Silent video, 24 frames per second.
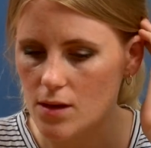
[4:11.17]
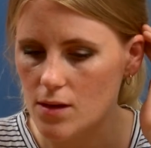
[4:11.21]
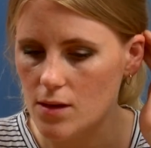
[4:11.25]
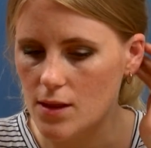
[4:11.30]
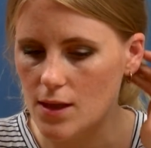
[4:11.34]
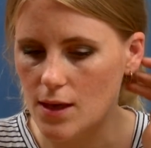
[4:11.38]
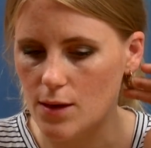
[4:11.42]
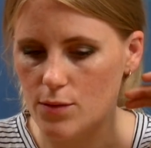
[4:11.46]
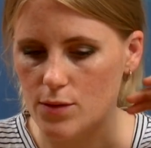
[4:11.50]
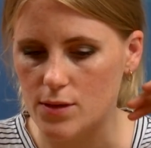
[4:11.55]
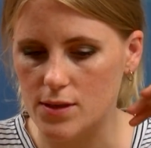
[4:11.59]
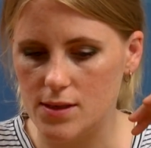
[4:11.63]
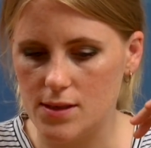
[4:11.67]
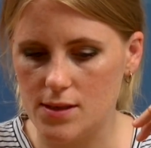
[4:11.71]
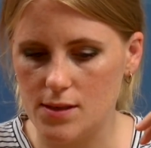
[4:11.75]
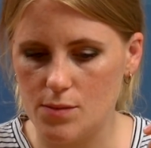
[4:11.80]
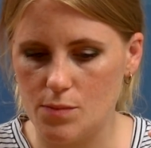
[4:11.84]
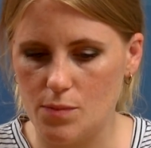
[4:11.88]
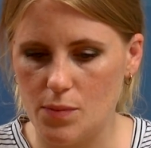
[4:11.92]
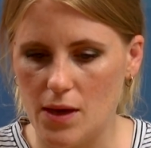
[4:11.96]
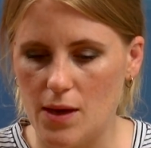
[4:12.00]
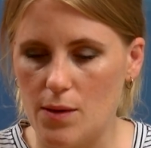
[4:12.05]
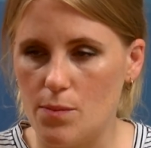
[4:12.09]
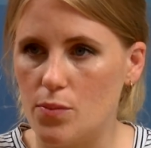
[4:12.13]
there
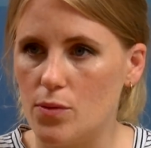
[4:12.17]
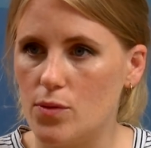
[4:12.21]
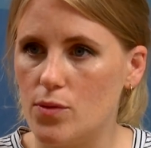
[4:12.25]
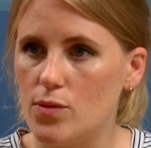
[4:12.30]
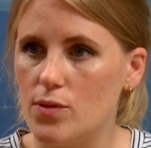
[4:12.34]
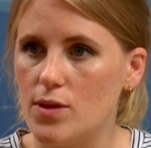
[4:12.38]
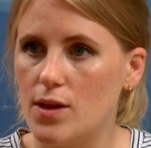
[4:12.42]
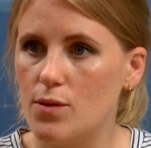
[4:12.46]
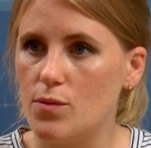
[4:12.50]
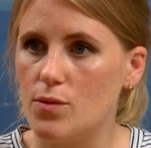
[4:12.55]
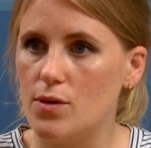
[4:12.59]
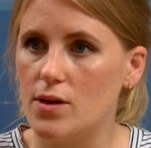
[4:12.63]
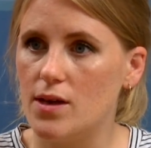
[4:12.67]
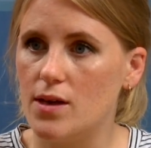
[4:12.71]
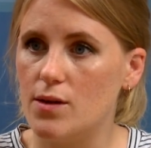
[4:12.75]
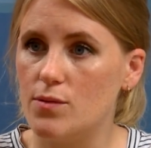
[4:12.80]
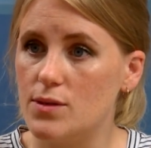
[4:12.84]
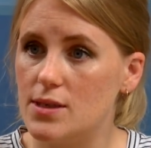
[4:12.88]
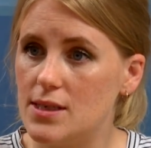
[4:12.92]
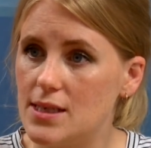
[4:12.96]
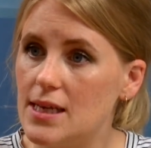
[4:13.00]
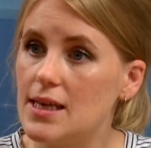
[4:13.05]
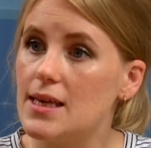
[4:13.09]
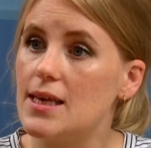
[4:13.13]
was people it
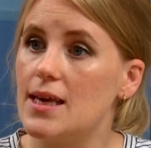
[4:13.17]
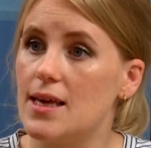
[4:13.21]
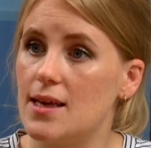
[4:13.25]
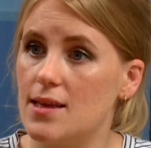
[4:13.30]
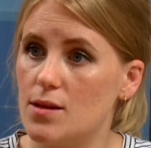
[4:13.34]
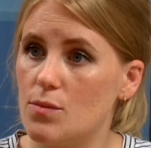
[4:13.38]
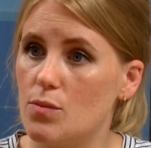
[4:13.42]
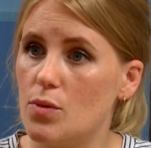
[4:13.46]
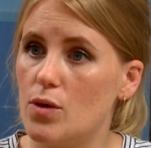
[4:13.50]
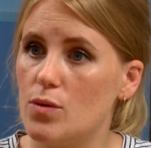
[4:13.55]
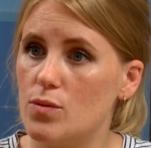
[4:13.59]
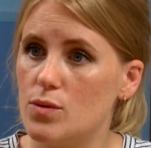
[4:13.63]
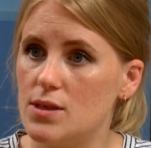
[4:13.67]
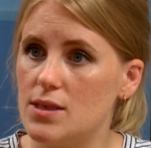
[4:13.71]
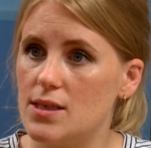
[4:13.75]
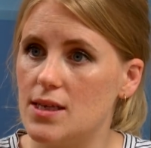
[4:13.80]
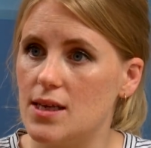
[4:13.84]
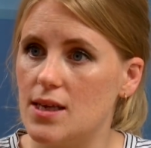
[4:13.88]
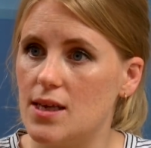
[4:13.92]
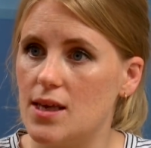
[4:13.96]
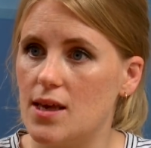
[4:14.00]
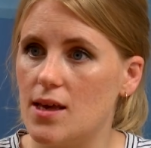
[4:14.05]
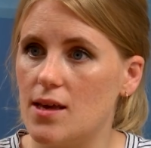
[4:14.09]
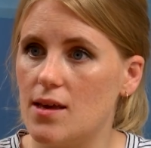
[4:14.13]
was sinking, the boat was
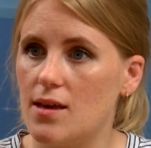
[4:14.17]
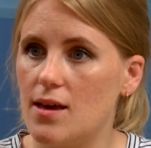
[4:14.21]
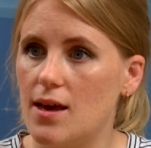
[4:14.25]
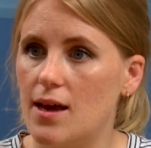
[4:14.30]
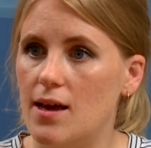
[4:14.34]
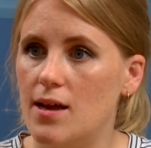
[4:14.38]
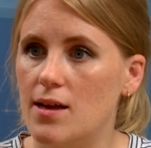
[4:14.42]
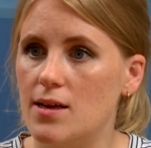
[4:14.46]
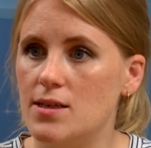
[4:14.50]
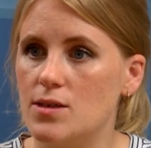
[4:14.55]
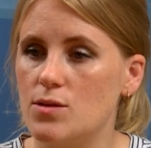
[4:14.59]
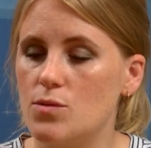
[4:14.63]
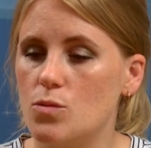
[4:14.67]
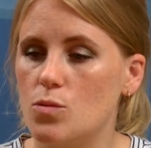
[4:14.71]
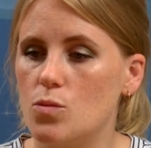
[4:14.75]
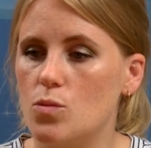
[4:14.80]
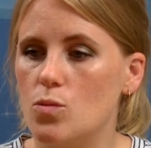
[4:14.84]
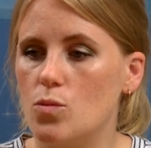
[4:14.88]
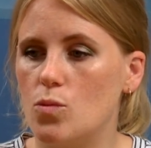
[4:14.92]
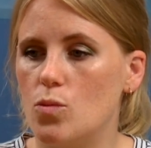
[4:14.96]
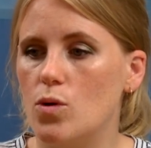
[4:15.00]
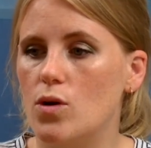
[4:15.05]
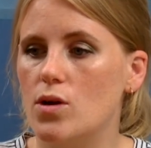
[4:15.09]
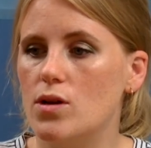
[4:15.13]
sinking, and
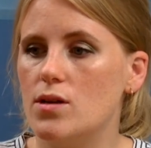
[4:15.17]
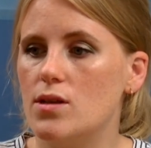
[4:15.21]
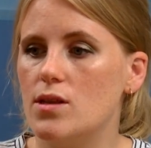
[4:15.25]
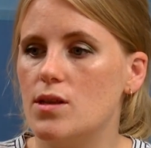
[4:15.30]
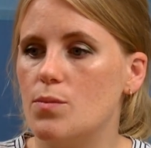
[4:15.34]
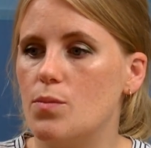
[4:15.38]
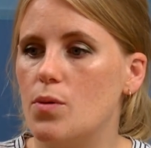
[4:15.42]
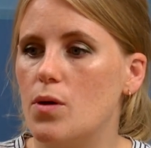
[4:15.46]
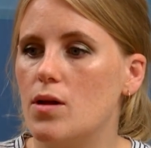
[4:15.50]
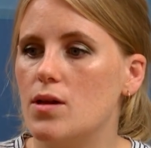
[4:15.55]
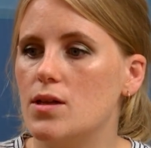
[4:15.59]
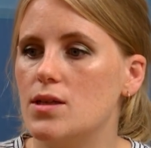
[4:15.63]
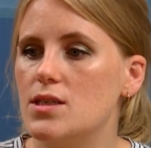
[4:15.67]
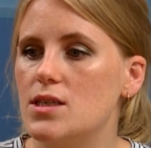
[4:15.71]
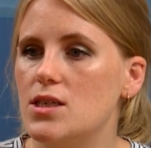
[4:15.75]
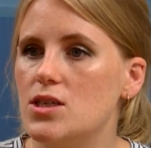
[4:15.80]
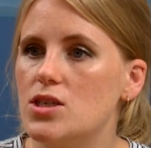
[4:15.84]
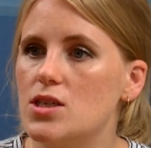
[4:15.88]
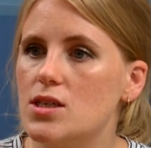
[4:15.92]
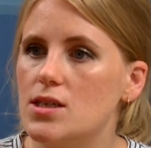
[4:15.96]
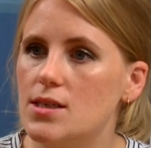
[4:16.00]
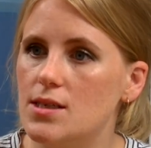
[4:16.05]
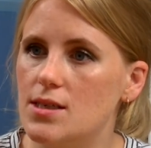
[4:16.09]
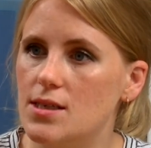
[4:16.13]
what the
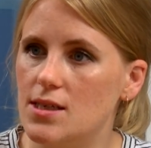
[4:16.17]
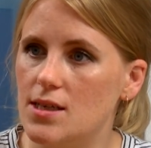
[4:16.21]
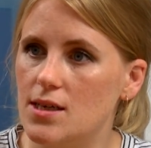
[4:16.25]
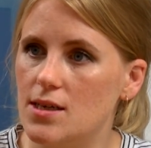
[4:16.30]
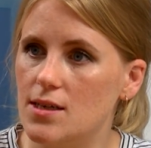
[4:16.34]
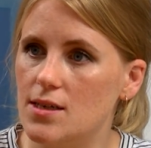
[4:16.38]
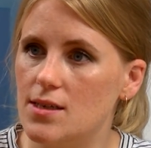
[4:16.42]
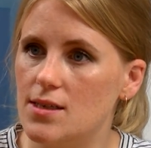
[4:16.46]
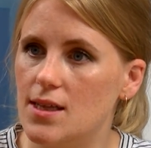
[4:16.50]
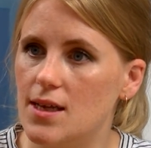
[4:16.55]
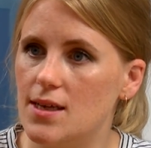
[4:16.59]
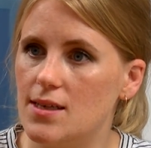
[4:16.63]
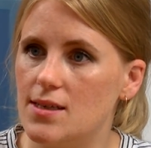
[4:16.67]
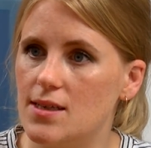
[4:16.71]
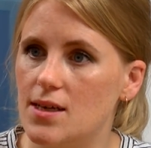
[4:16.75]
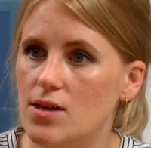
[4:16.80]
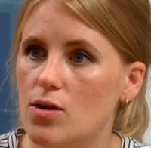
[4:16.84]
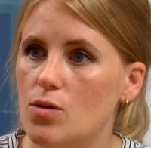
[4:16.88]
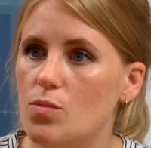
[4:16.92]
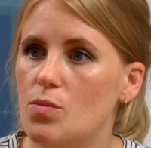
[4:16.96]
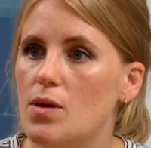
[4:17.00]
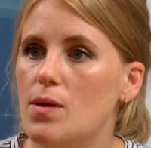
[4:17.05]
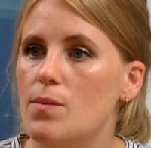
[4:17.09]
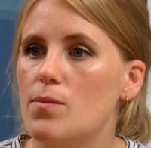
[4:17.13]
politicians did is they said,
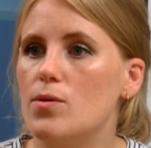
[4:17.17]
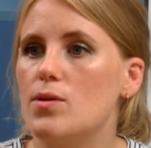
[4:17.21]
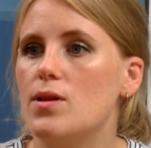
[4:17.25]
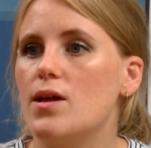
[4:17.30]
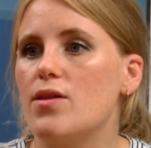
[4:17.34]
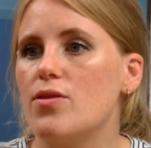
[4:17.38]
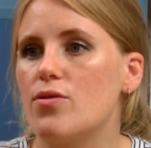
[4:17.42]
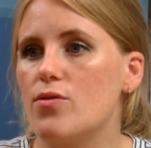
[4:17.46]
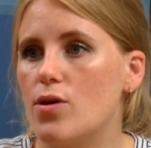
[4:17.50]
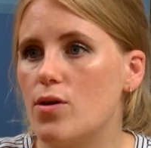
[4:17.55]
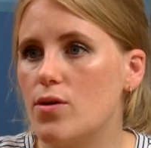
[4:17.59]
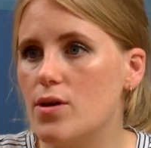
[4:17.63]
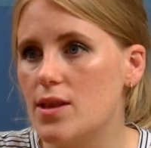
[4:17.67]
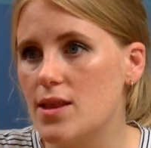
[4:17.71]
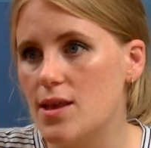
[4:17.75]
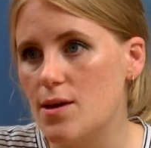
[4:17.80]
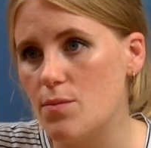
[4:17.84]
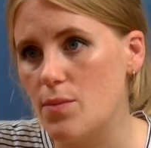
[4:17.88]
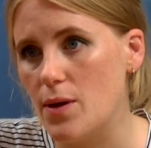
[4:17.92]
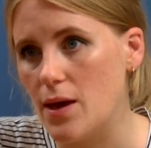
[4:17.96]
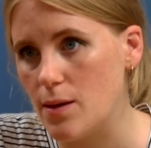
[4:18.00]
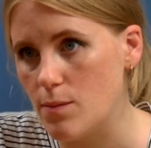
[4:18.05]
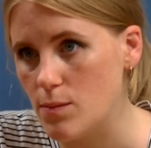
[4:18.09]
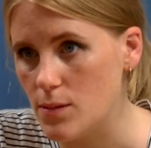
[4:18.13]
people are throwing their
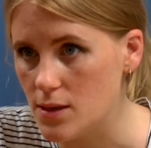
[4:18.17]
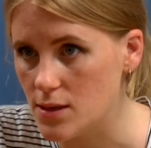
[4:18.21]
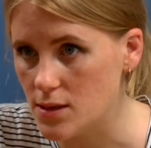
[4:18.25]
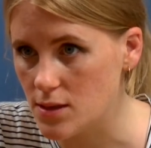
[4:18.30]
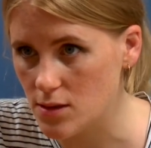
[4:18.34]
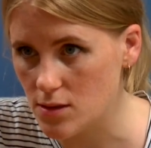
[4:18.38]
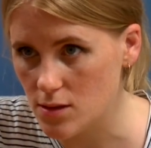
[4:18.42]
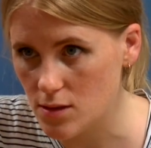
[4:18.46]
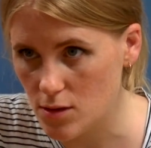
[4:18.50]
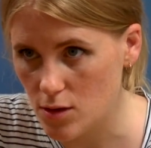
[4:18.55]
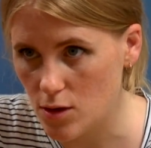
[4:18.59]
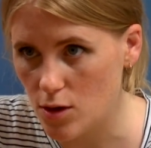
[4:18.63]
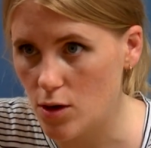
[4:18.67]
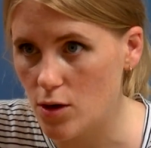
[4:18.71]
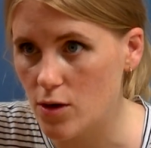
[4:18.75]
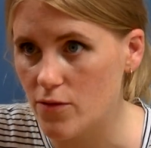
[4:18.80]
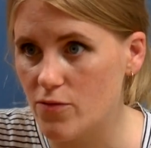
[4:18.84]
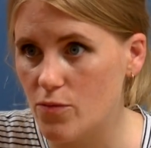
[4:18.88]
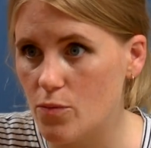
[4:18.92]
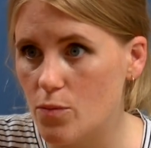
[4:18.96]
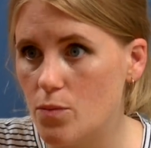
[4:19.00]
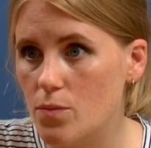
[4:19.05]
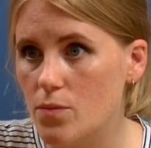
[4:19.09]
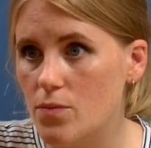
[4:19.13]
babies
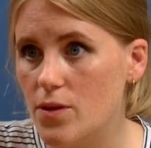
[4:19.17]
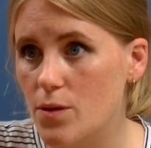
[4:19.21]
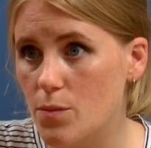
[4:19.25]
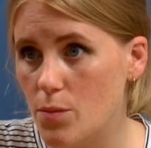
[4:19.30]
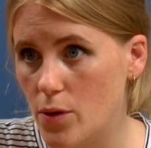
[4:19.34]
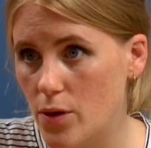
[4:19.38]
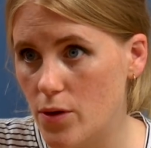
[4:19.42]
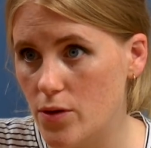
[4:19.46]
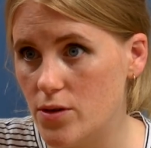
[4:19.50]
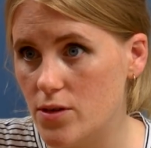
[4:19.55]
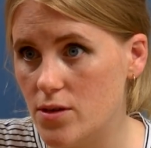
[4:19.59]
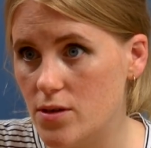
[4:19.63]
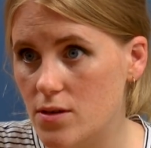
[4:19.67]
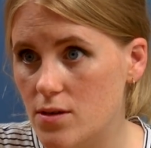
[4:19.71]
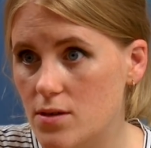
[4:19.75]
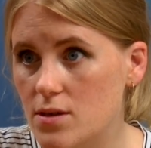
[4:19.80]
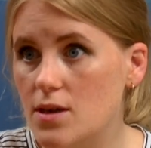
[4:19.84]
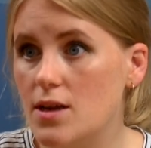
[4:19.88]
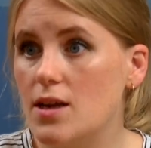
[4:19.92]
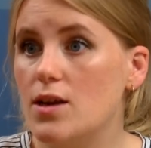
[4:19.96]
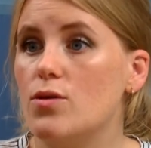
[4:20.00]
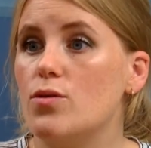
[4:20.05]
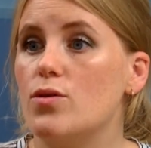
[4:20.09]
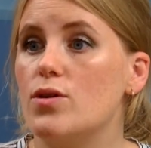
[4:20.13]
off the boat
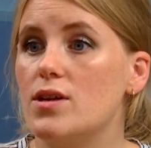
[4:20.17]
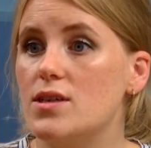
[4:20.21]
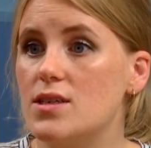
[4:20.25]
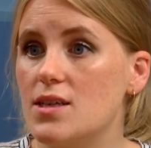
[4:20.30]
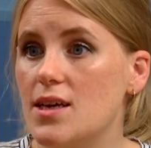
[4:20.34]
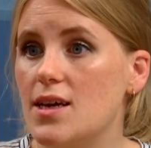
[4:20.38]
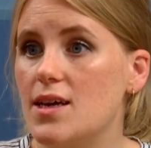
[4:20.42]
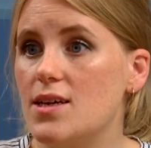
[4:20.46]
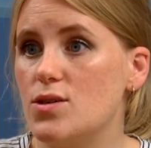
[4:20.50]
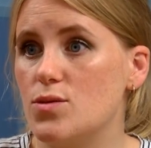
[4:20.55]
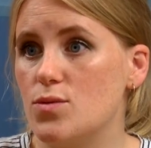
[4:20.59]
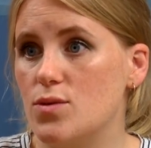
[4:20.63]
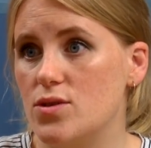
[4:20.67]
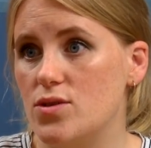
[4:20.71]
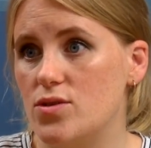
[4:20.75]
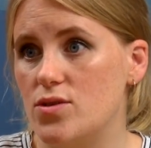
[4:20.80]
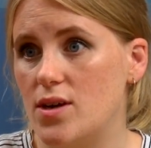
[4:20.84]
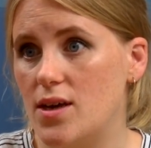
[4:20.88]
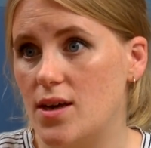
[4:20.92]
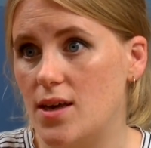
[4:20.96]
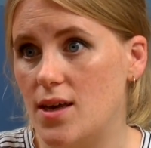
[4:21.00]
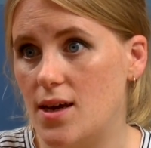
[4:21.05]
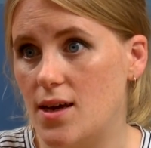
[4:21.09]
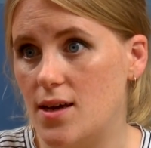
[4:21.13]
in order to get to
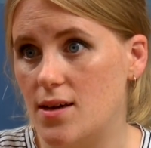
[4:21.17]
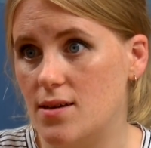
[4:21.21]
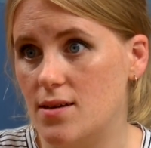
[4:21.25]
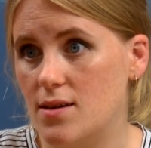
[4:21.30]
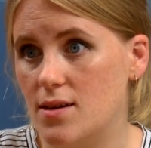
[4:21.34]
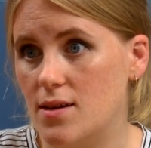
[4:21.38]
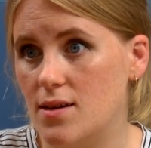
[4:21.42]
Australia.